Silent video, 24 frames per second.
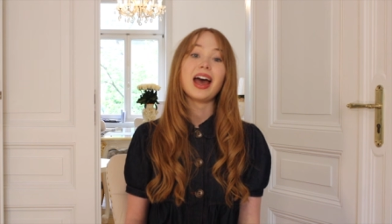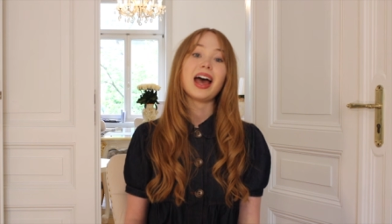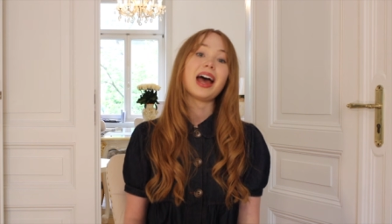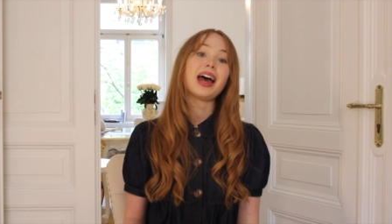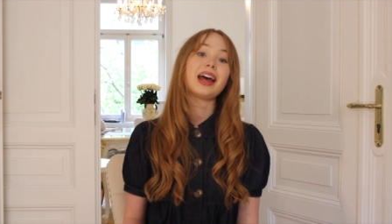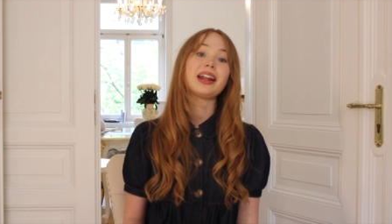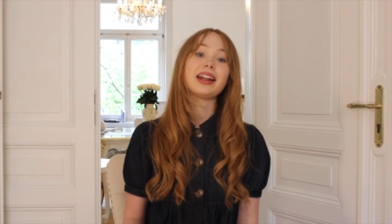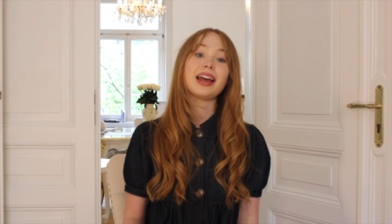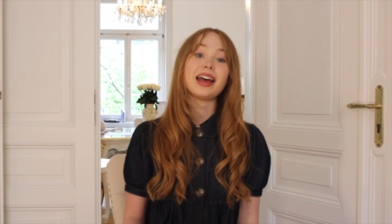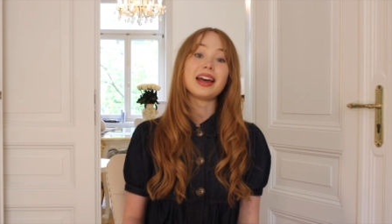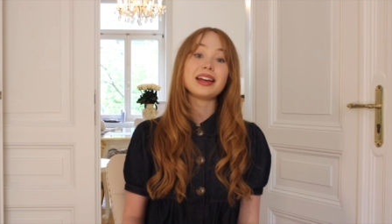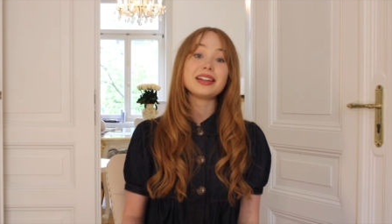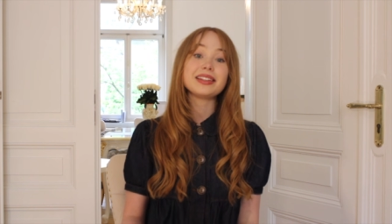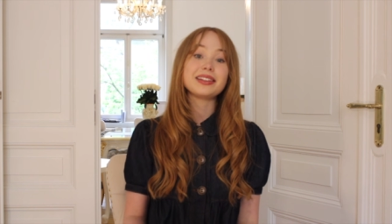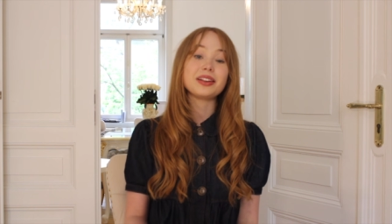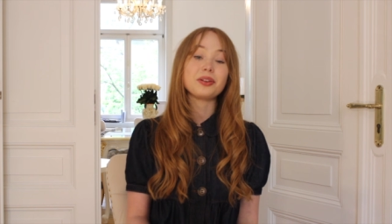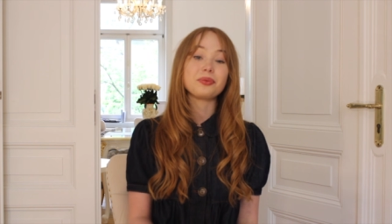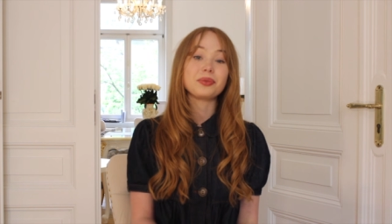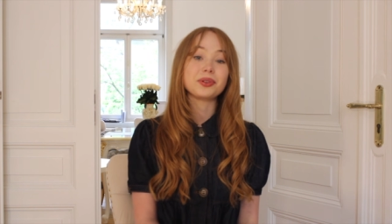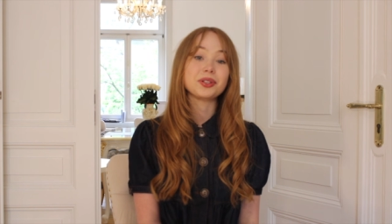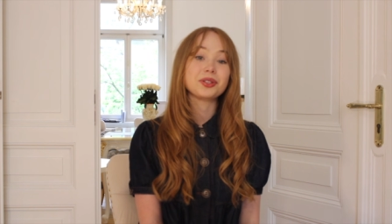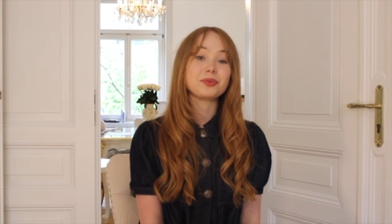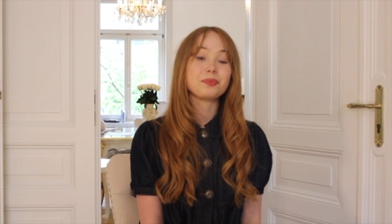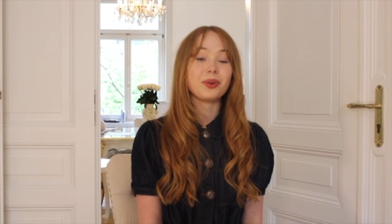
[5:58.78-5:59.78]
and as you
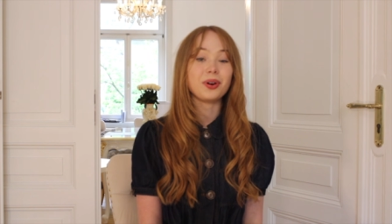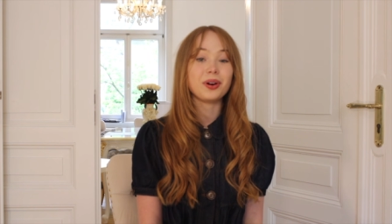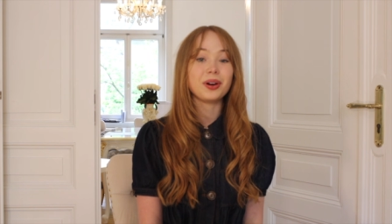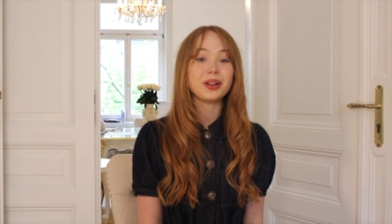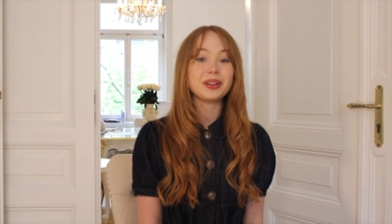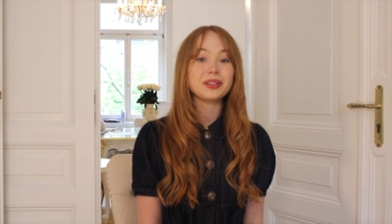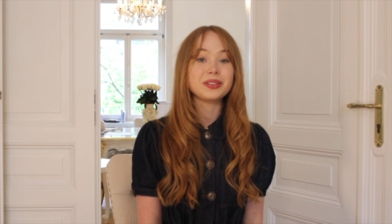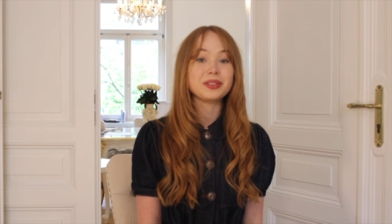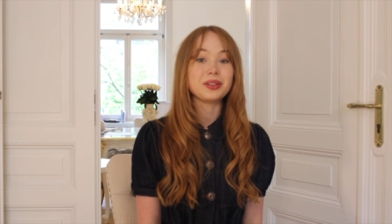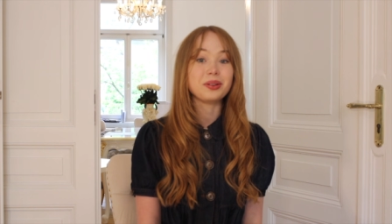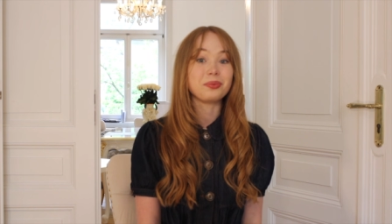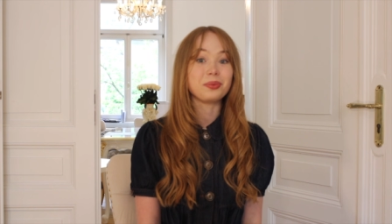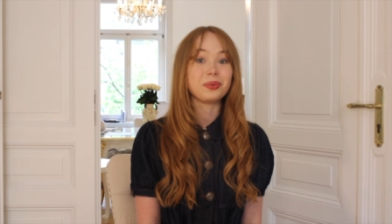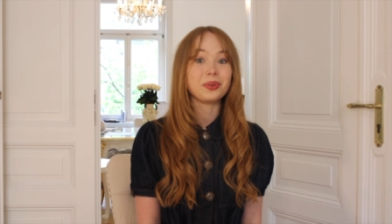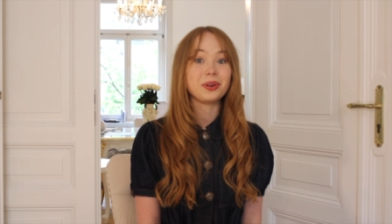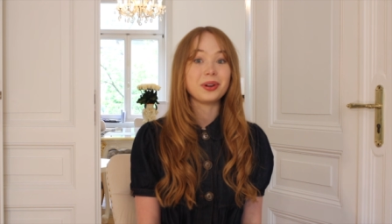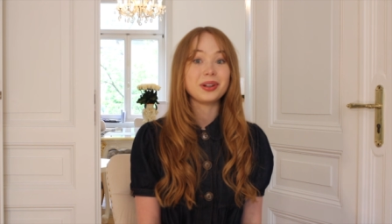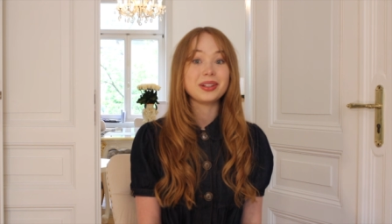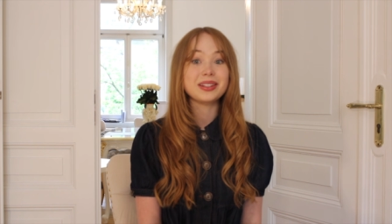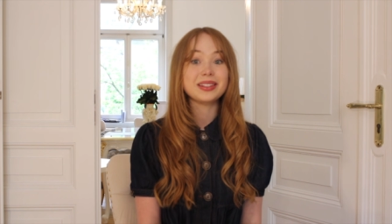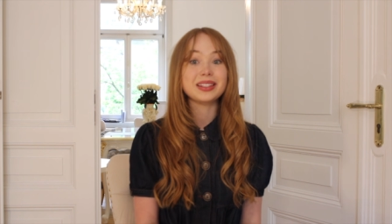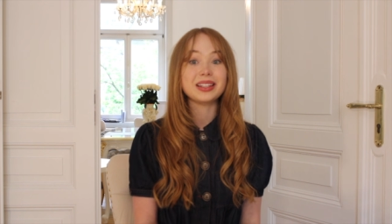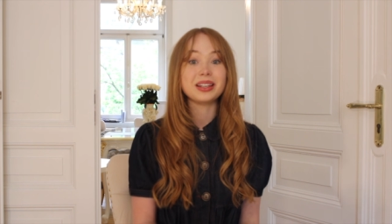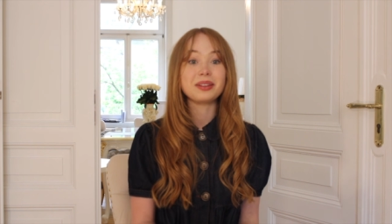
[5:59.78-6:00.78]
respond, the
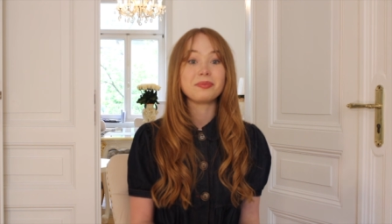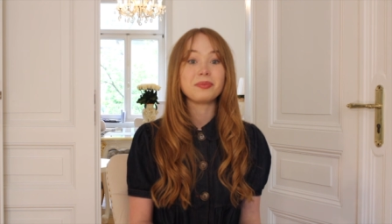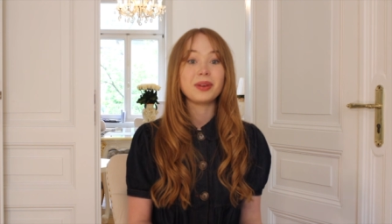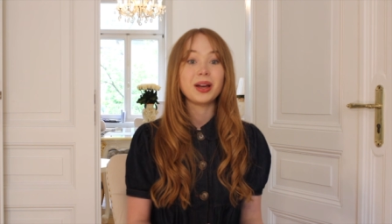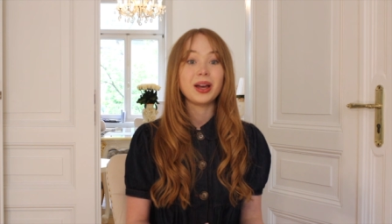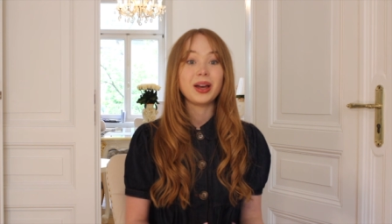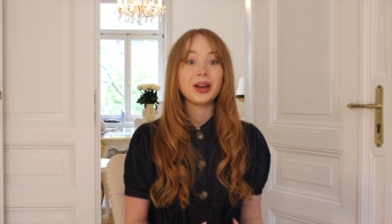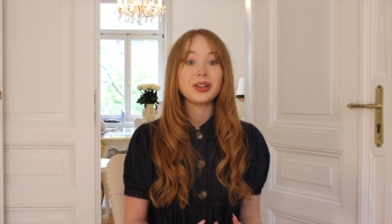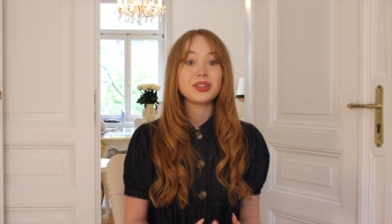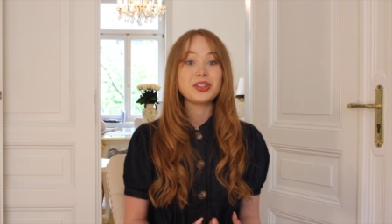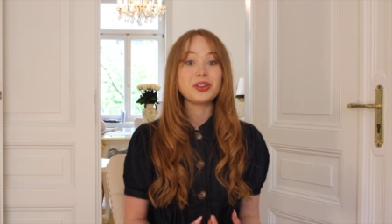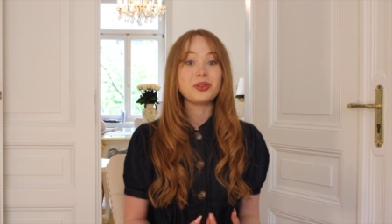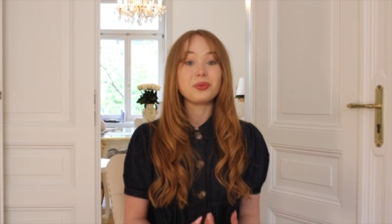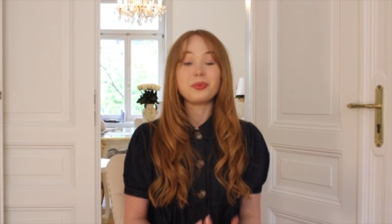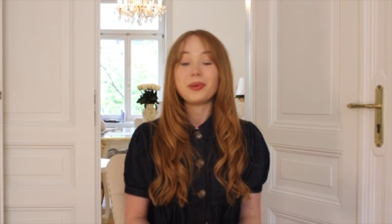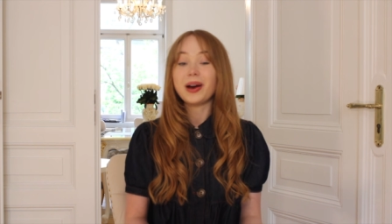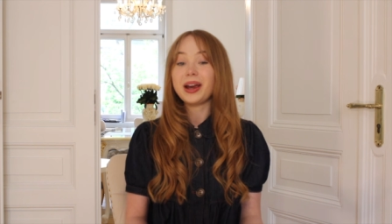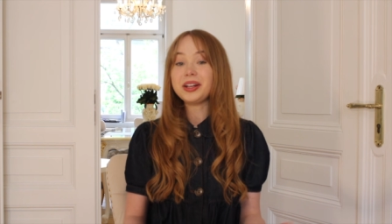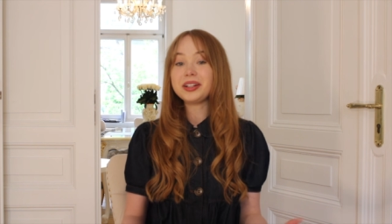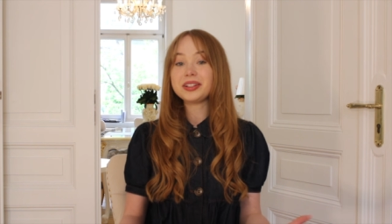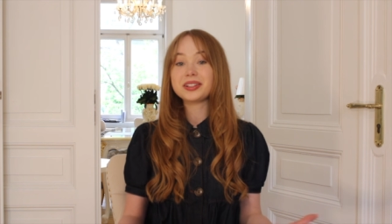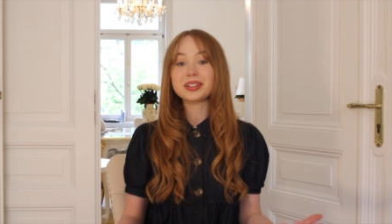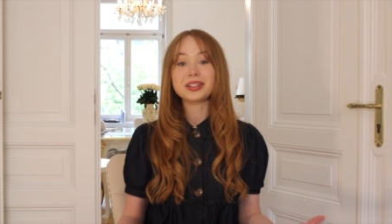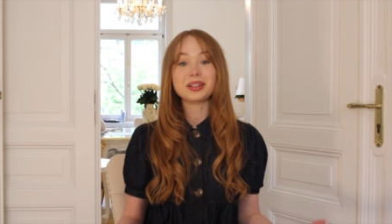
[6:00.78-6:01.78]
words seem to
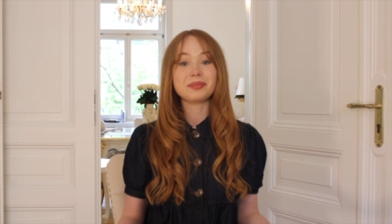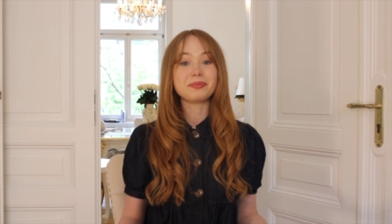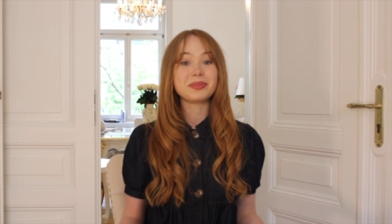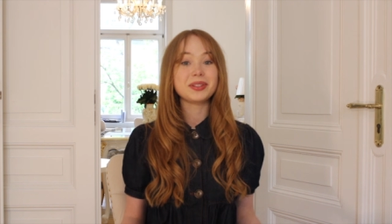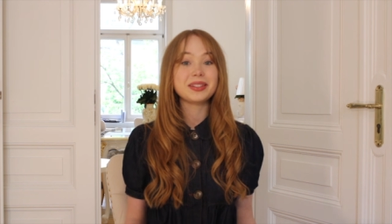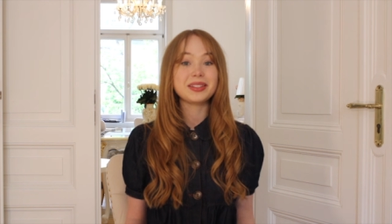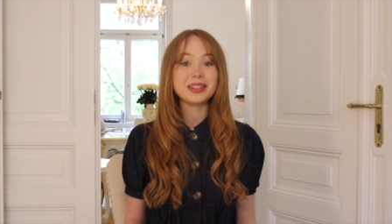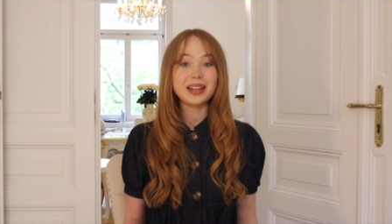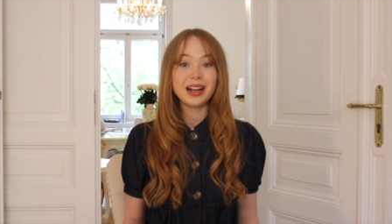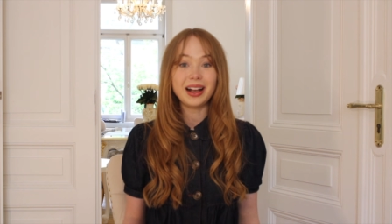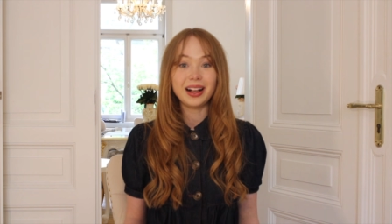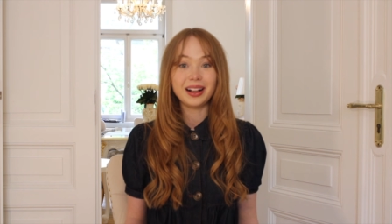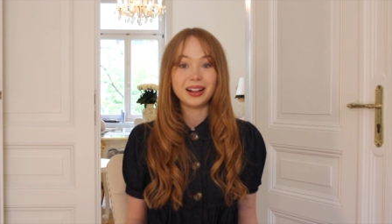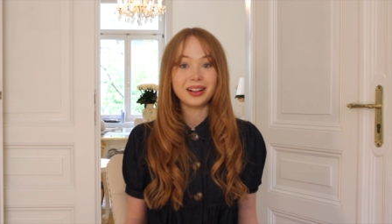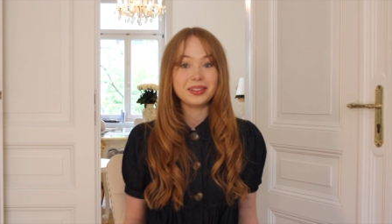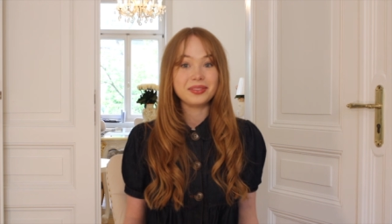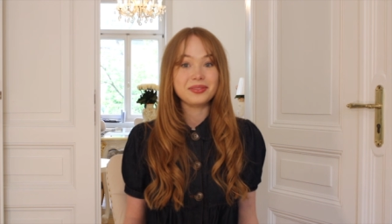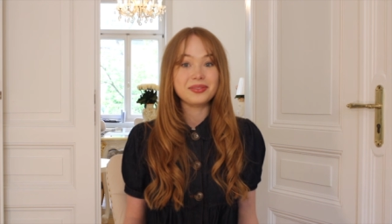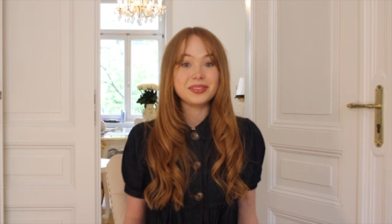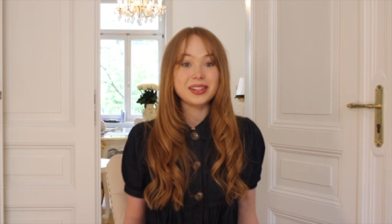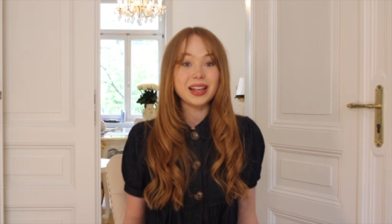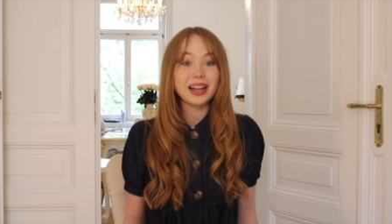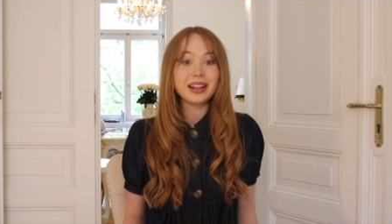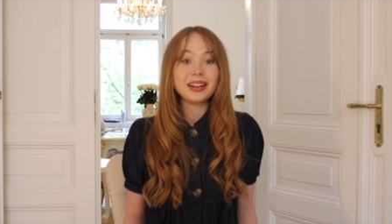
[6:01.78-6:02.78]
arrange
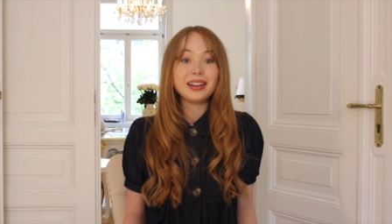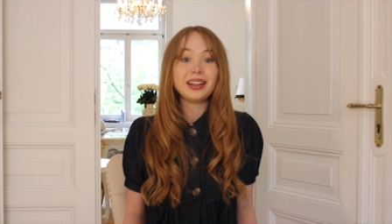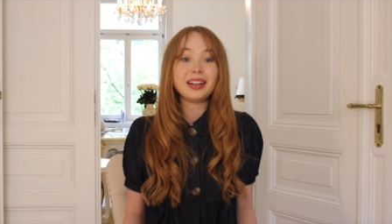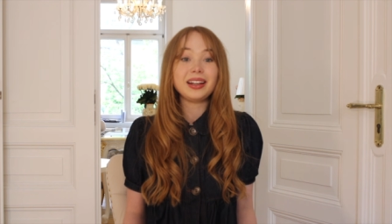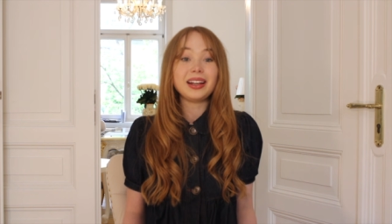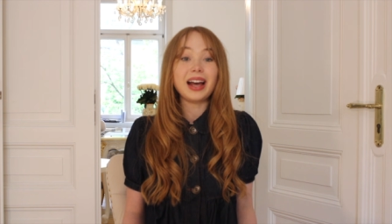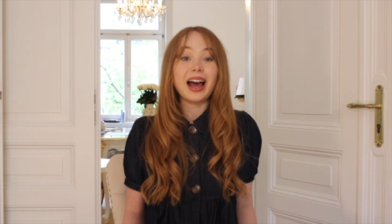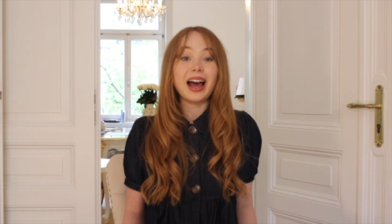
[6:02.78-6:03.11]
themselves. Suddenly